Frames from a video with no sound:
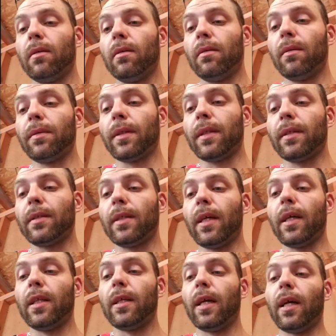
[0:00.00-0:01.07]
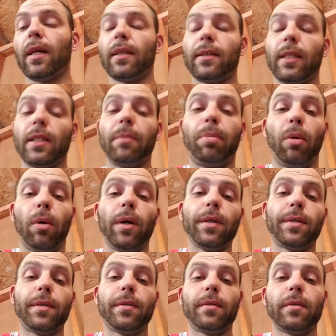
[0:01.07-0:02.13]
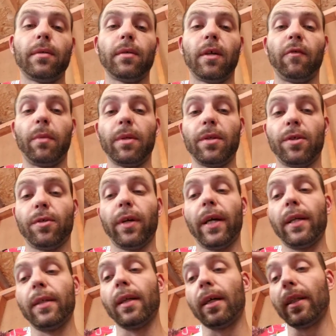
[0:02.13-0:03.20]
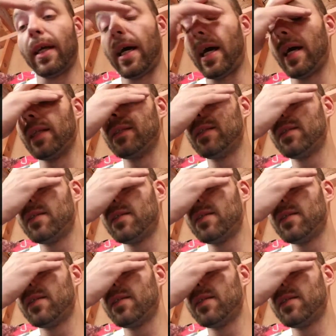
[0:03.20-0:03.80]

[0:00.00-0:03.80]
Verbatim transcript: what was I going to say? Yeah, like I said, the ports have been straightened on the heads.